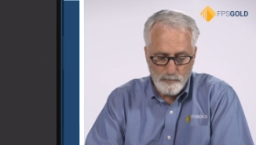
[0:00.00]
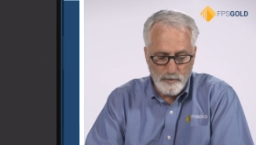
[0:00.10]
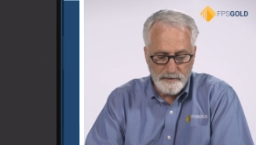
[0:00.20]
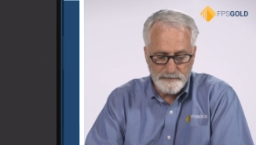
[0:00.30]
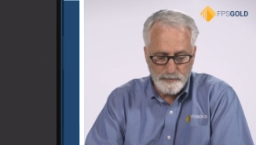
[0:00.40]
I
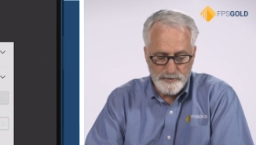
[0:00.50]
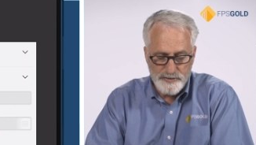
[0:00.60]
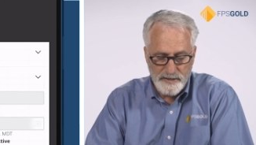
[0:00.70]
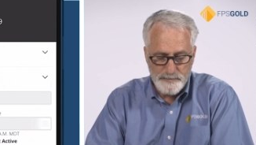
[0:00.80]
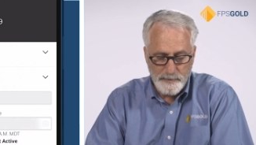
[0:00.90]
want to
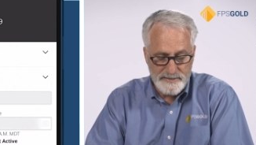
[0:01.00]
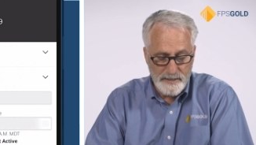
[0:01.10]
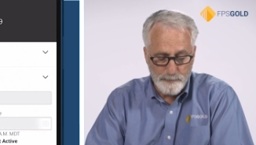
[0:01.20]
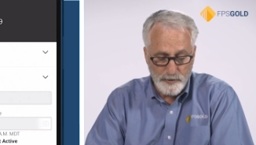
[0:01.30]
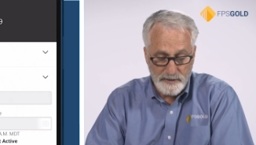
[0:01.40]
adjust my
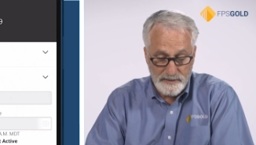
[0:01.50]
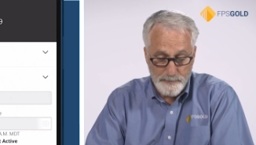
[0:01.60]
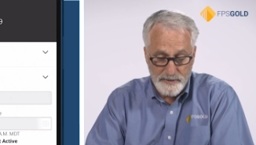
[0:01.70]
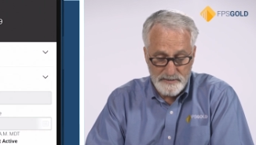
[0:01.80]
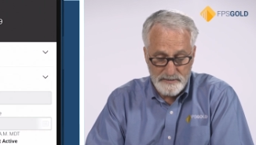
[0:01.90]
temporary
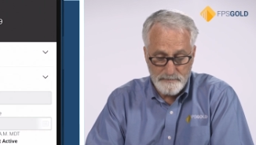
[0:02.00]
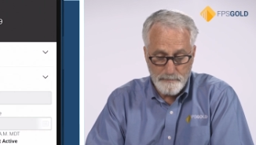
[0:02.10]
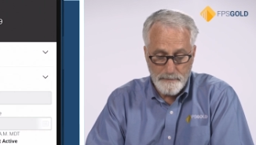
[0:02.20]
limits.